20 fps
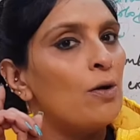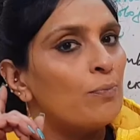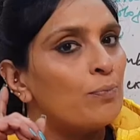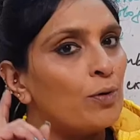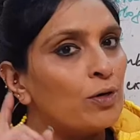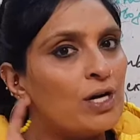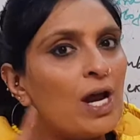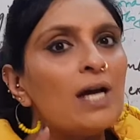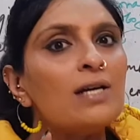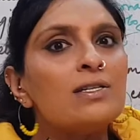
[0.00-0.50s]

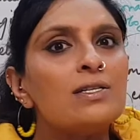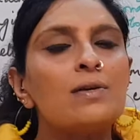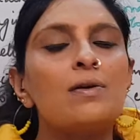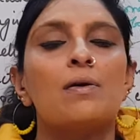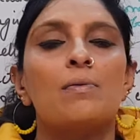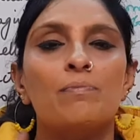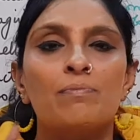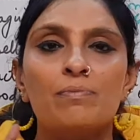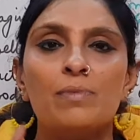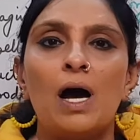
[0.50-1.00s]
Product,
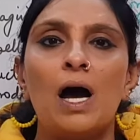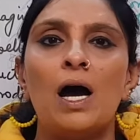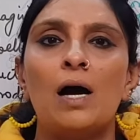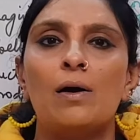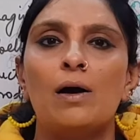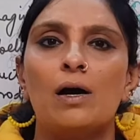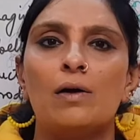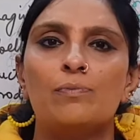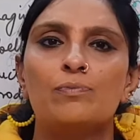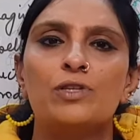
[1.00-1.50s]

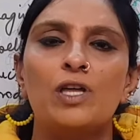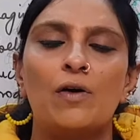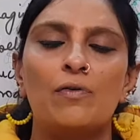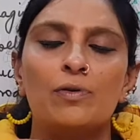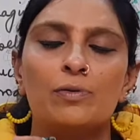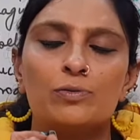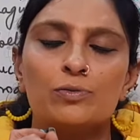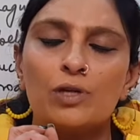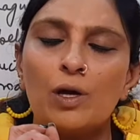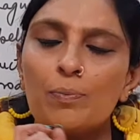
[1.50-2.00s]

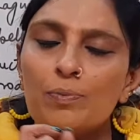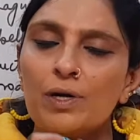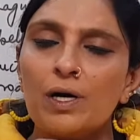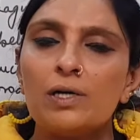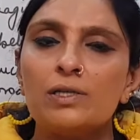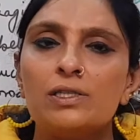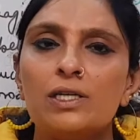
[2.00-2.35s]
the